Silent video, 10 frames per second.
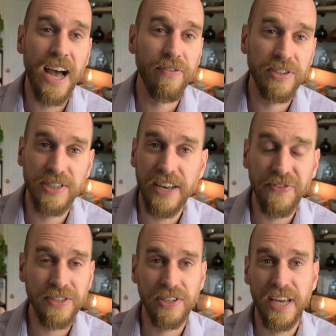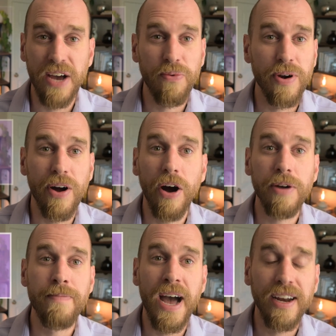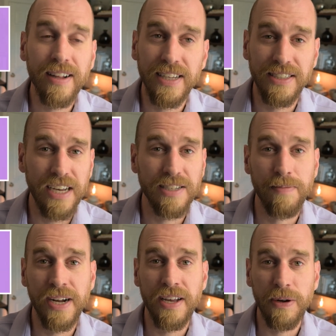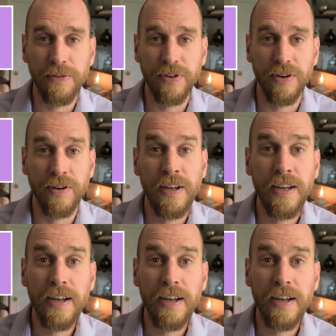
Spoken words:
have a savings account where it automatically takes money out of your